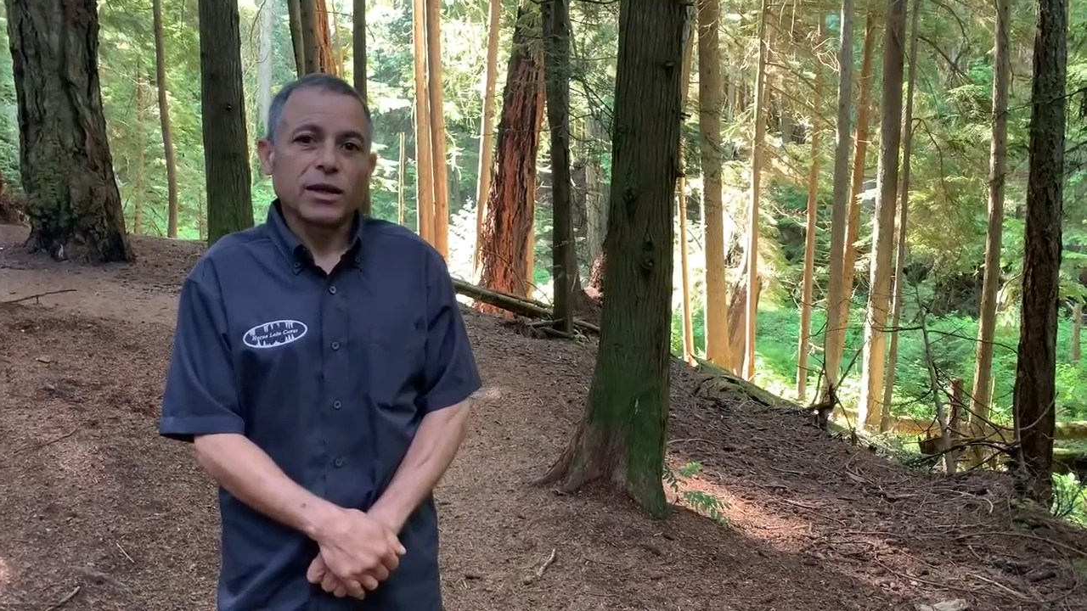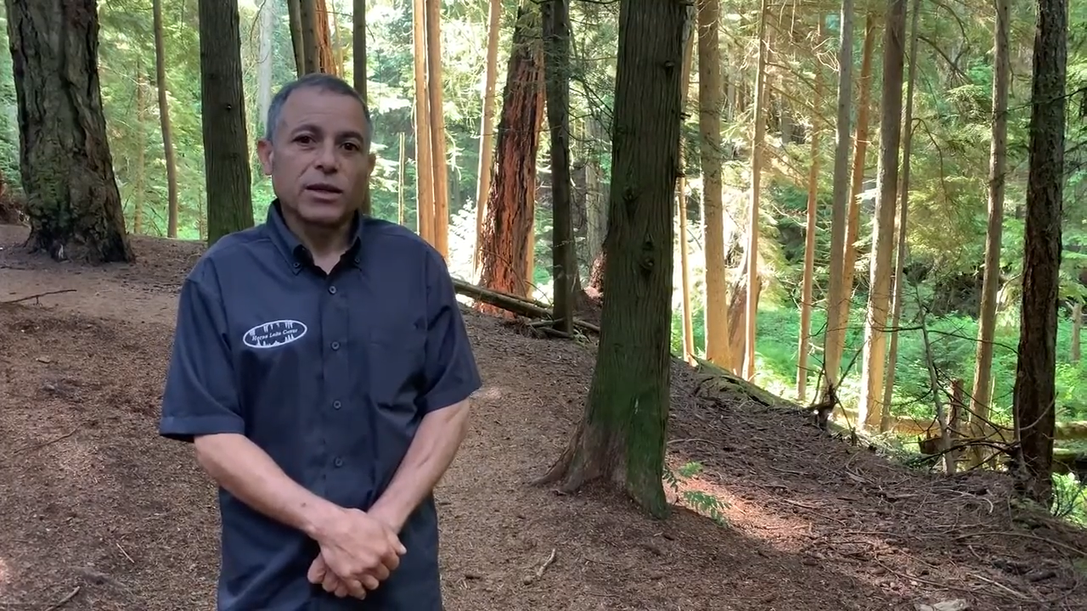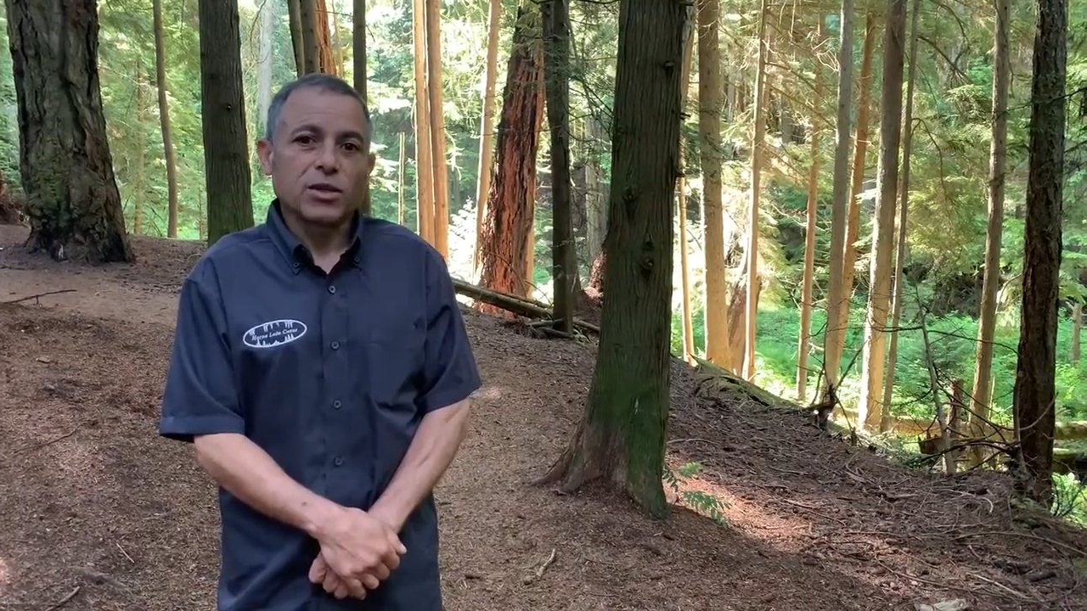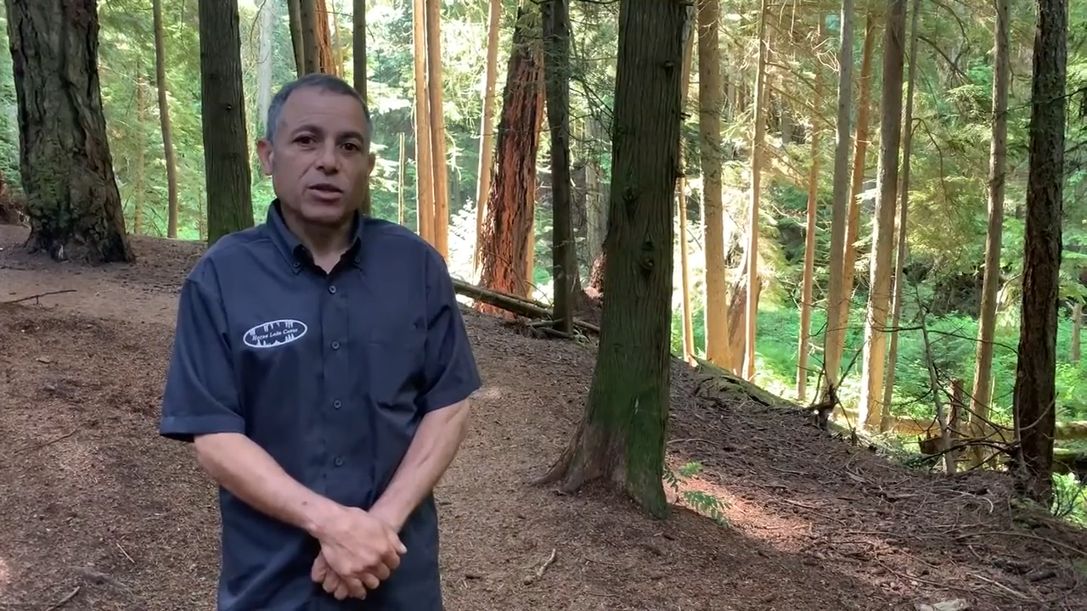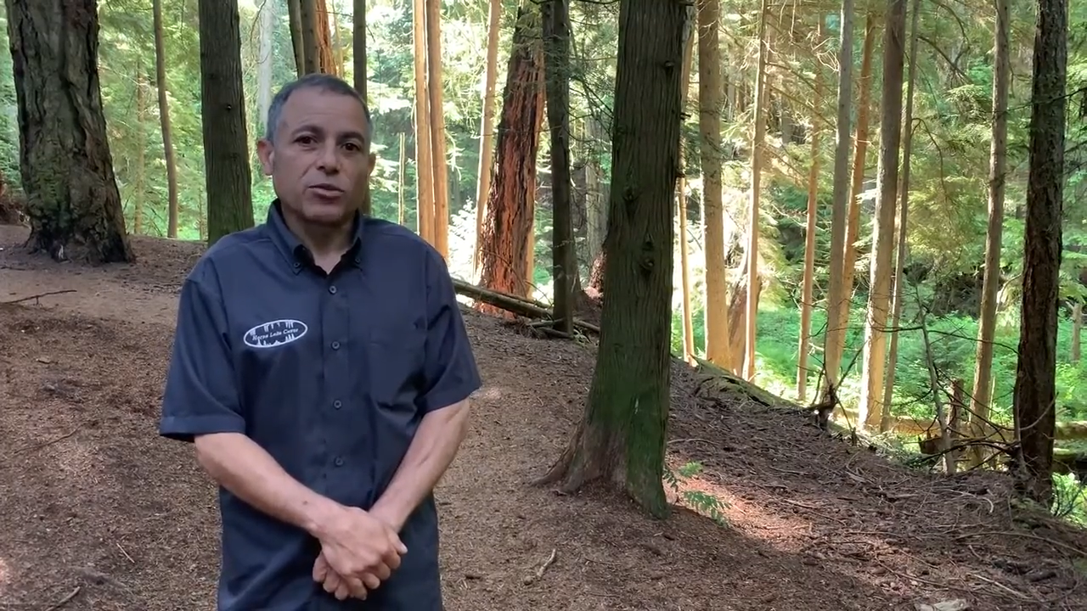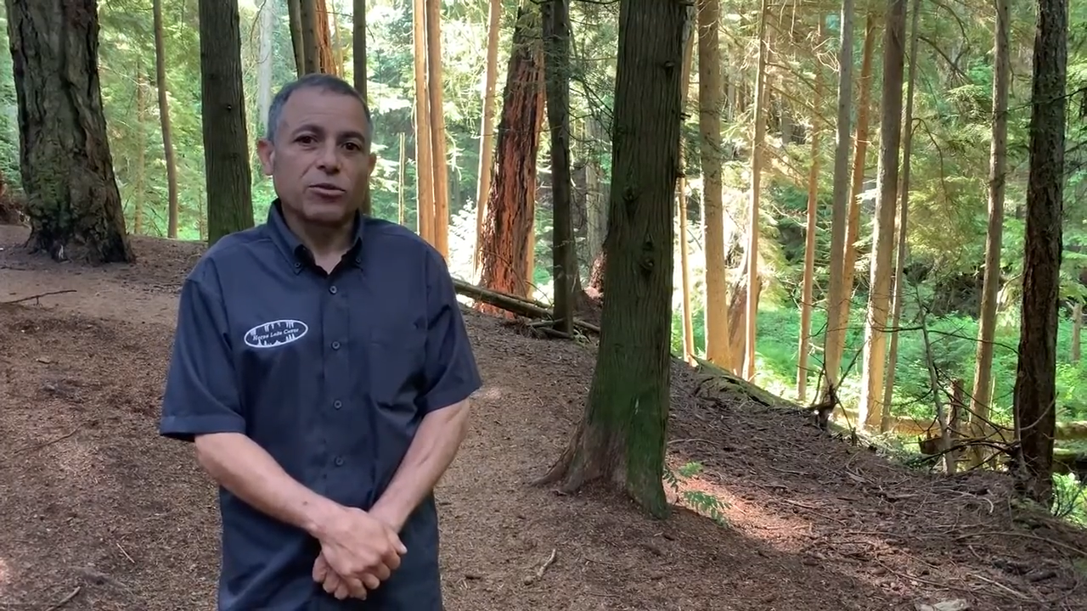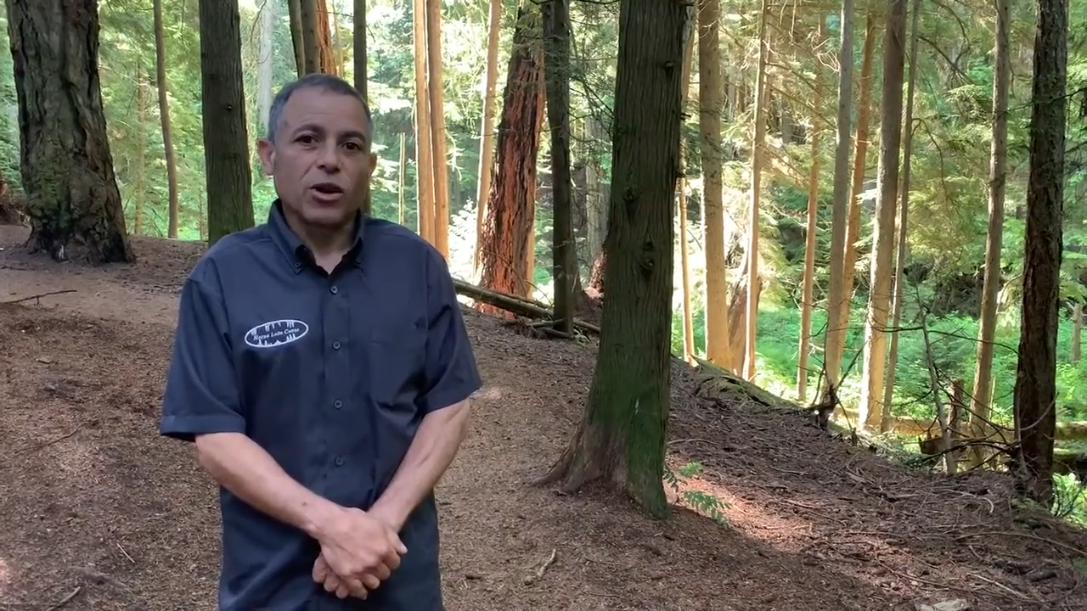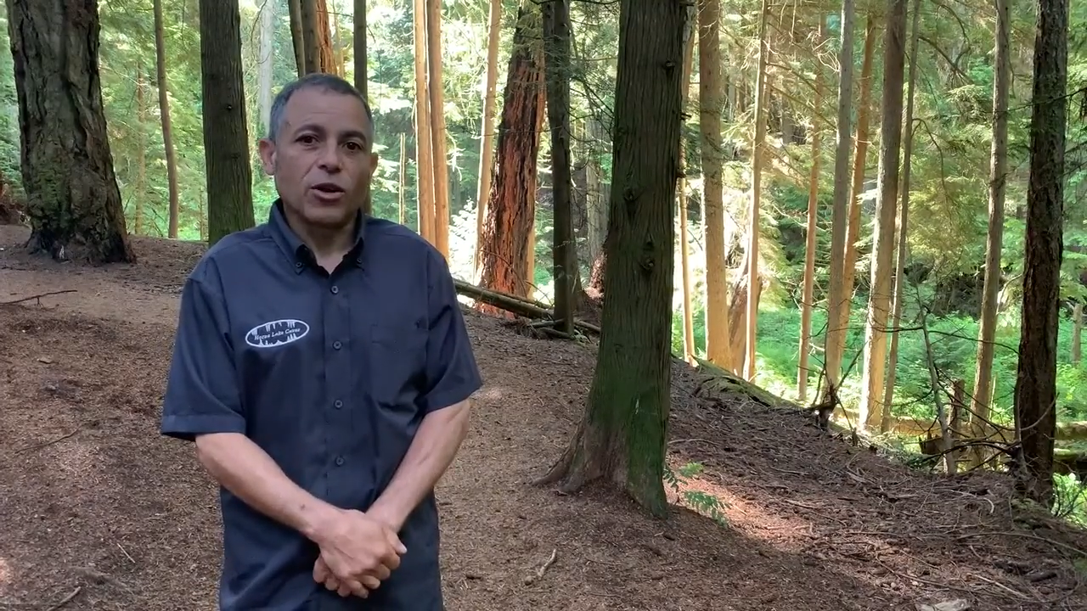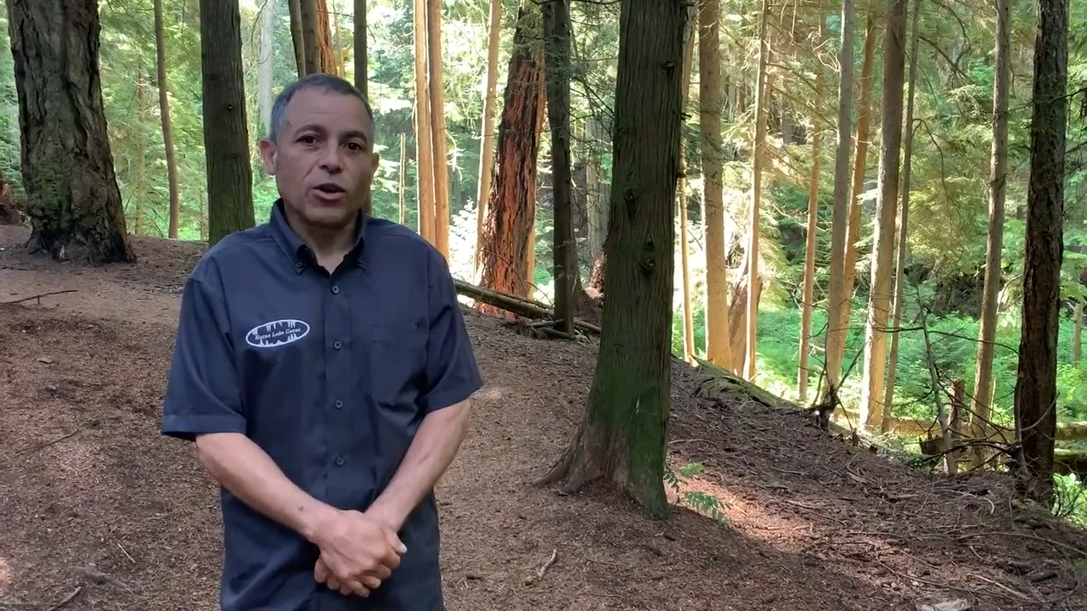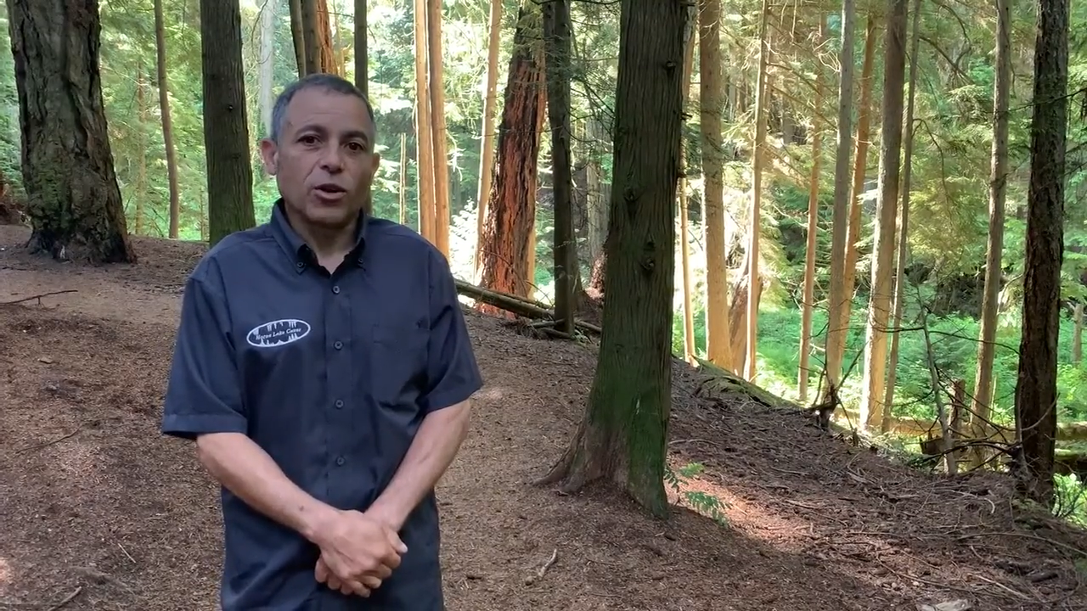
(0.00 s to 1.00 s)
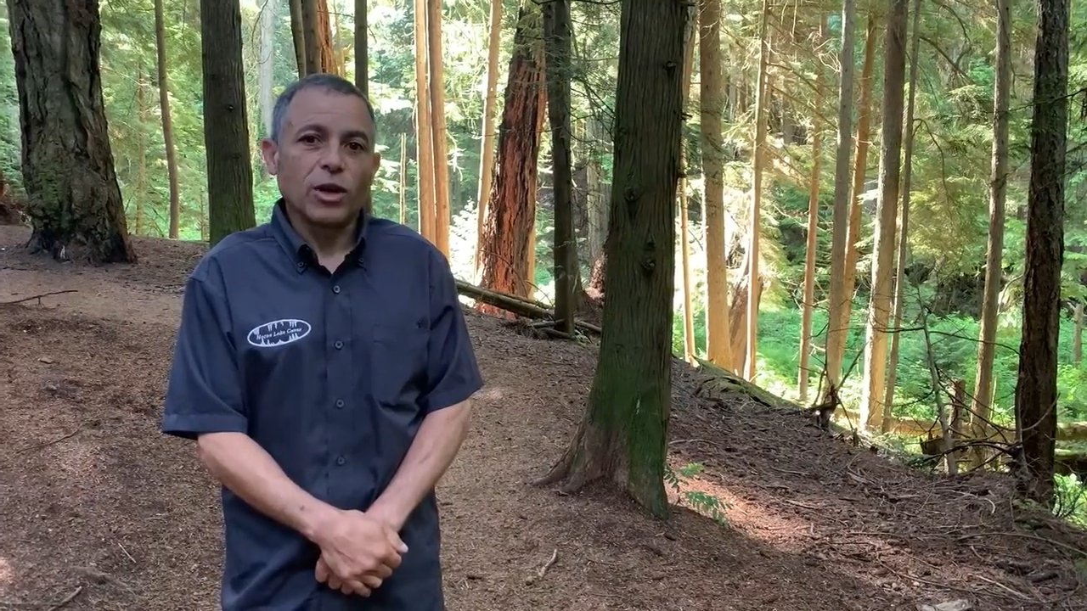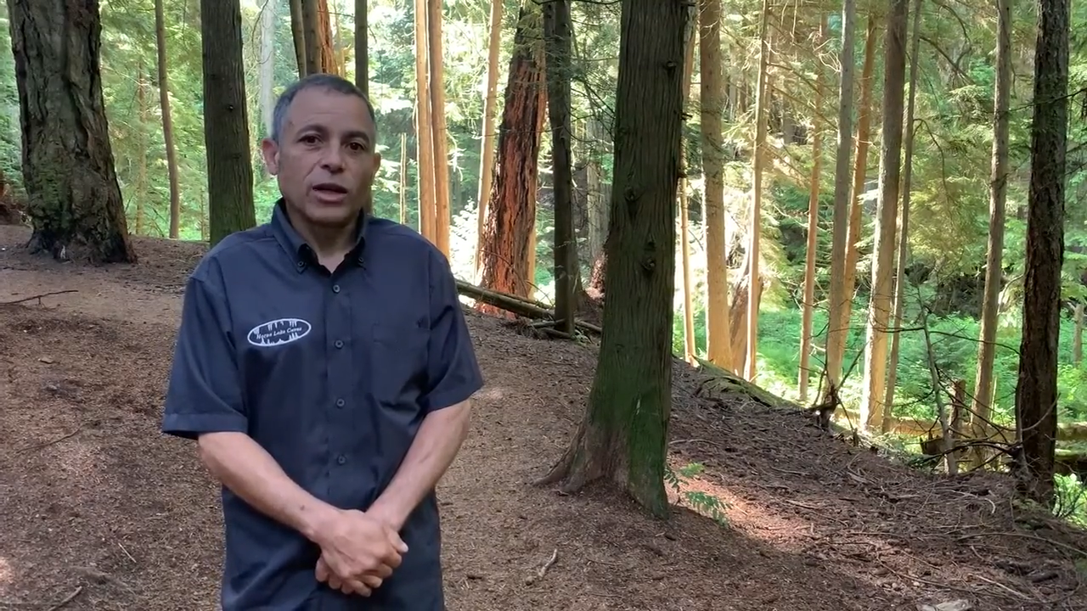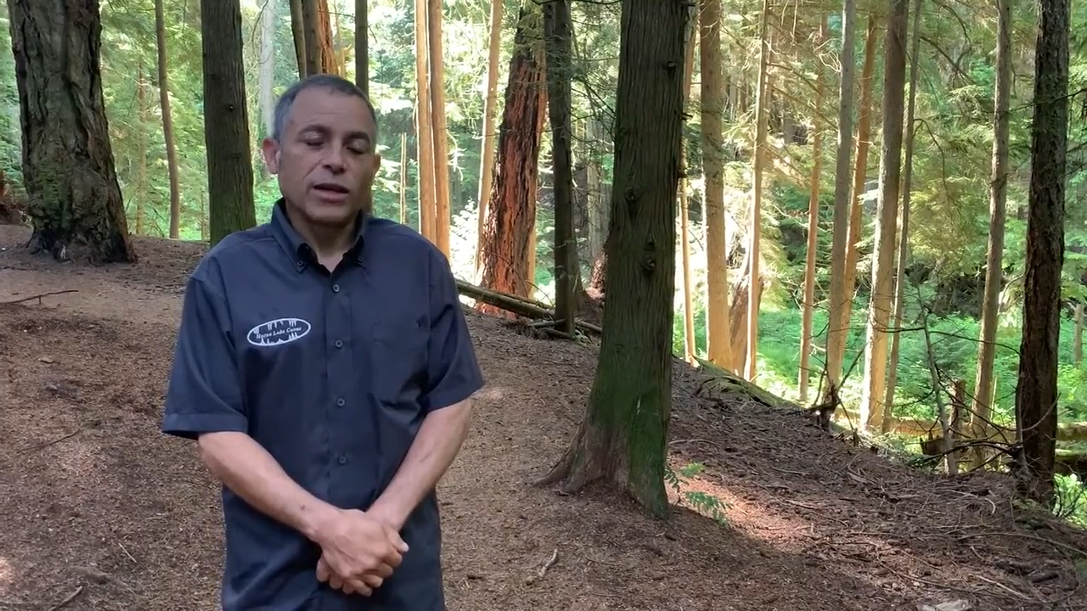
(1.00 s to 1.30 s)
and still follow